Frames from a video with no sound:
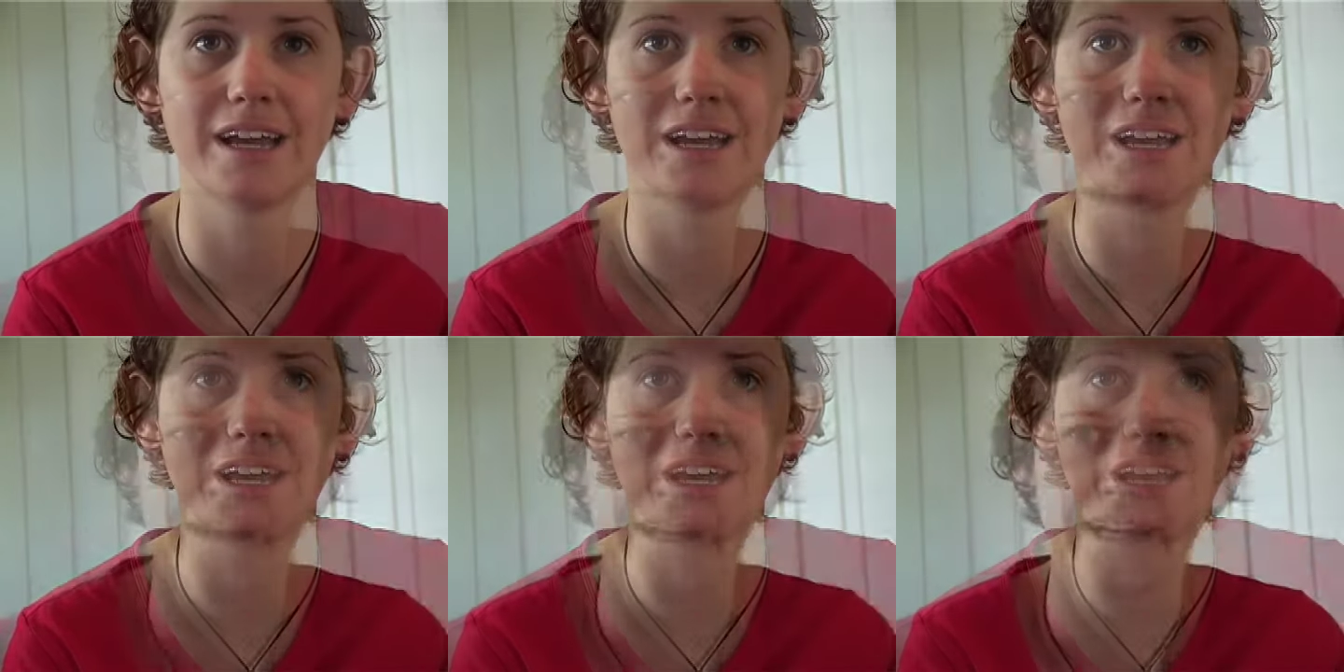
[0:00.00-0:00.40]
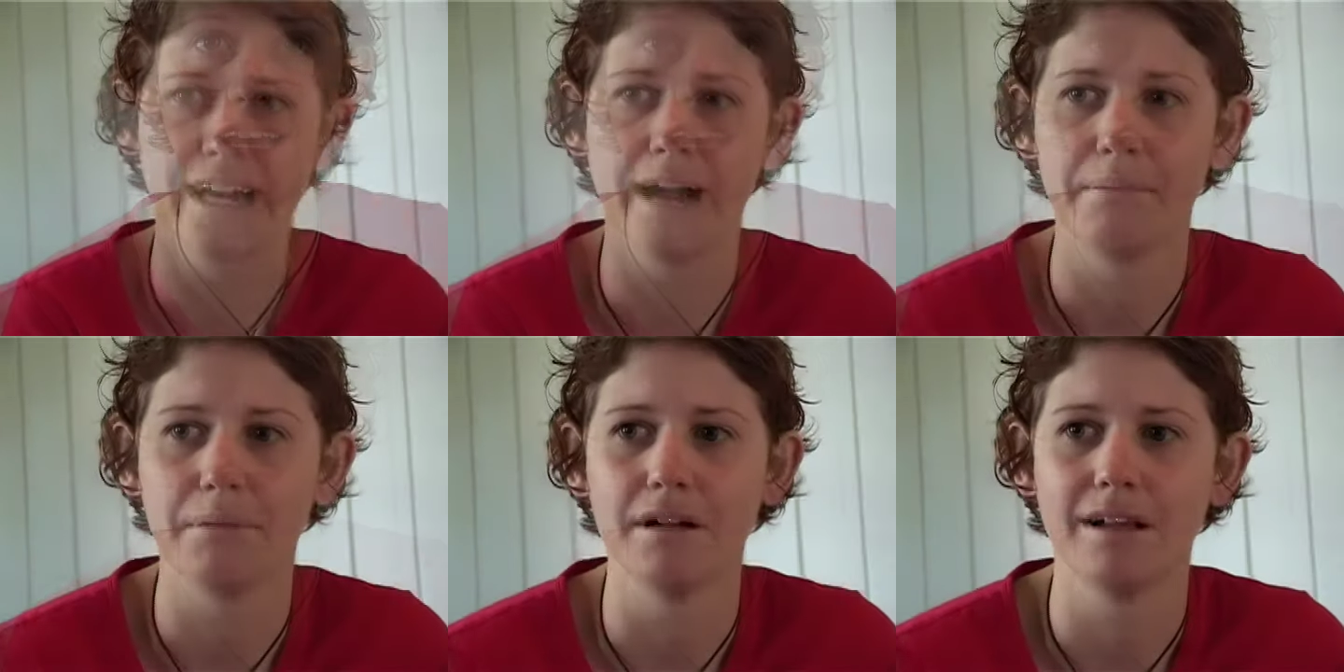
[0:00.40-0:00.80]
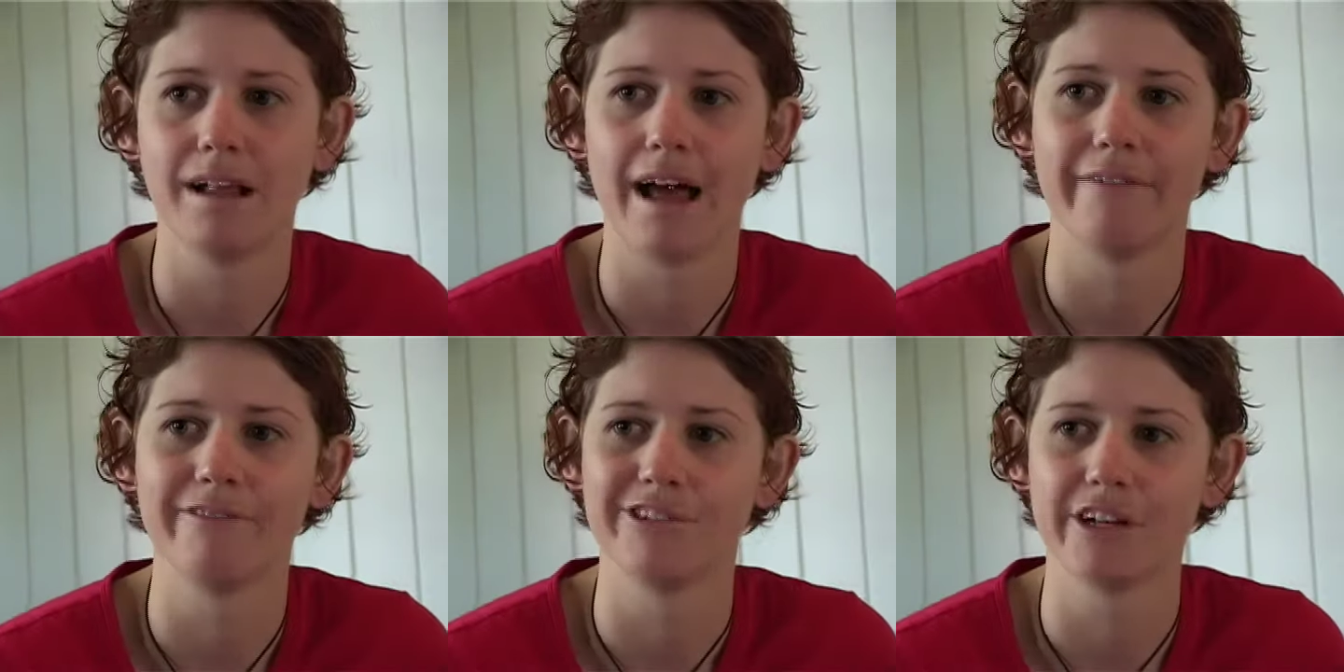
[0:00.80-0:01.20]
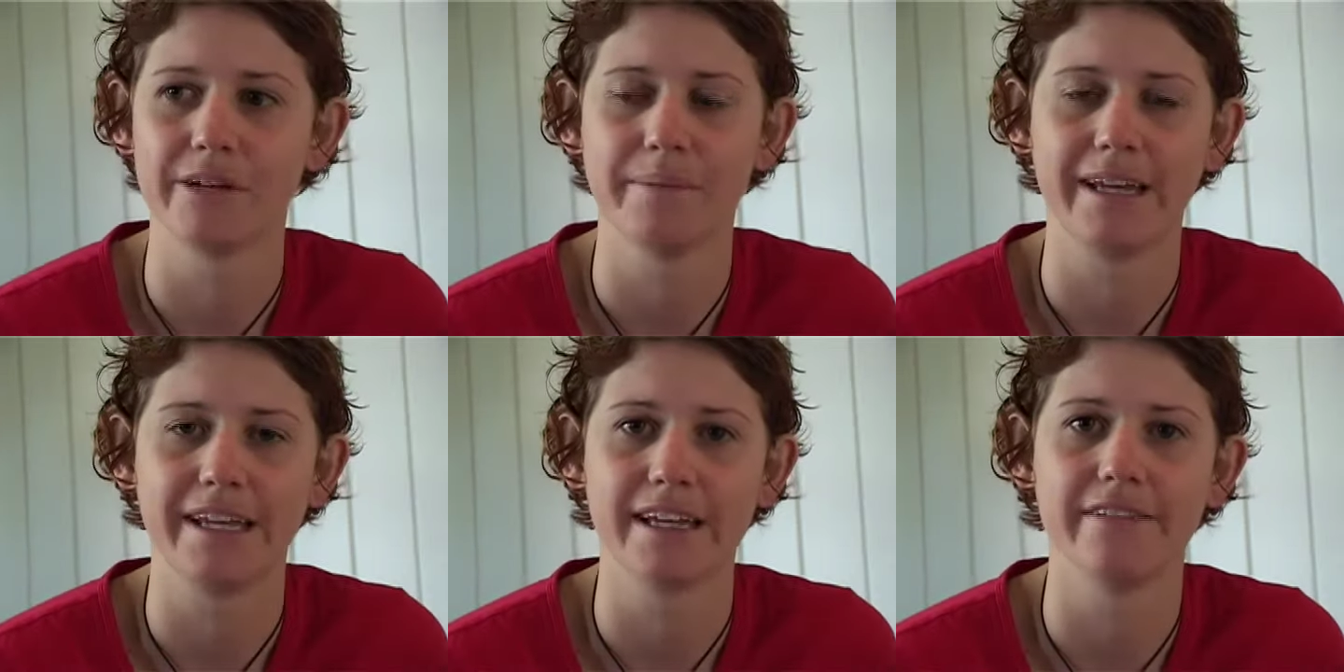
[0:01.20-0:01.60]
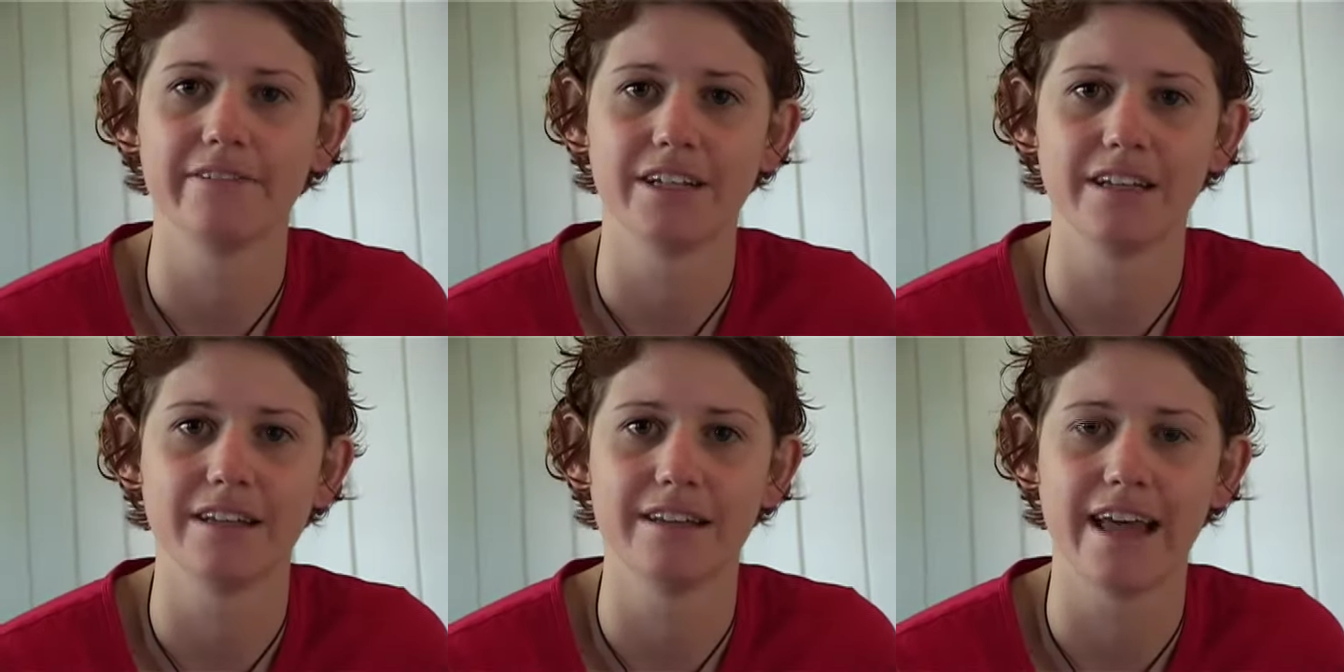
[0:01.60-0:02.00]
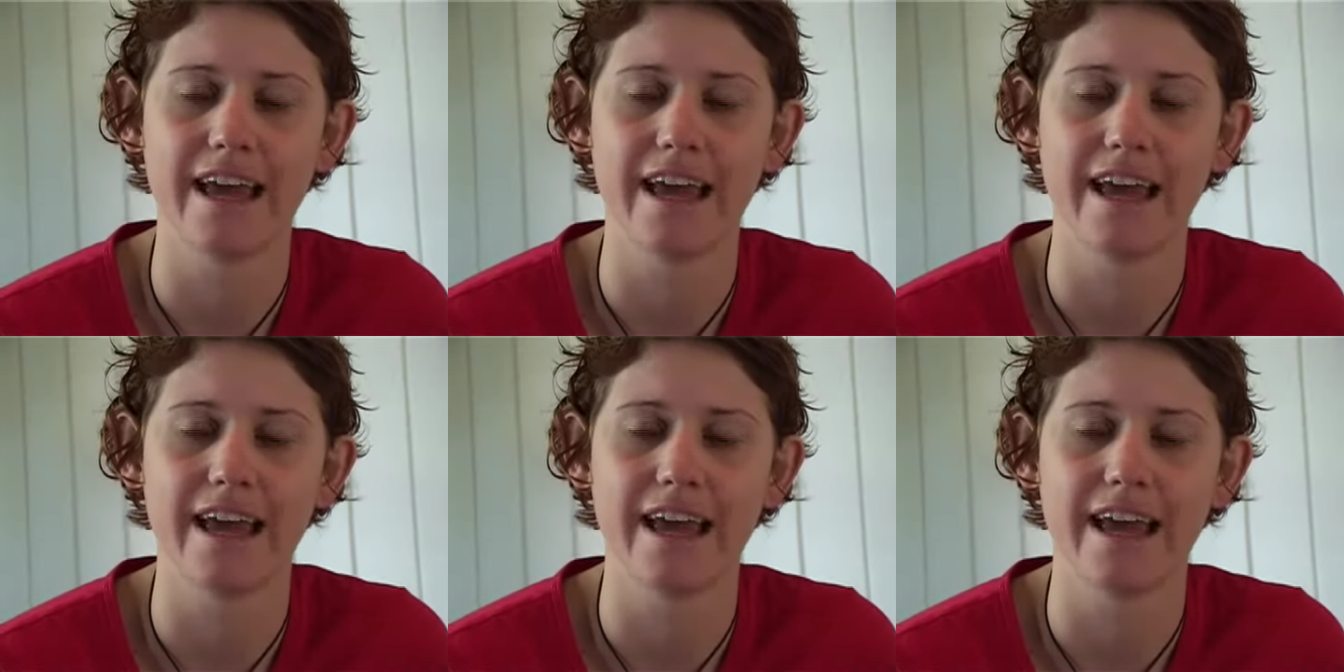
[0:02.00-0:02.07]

One couple have already been given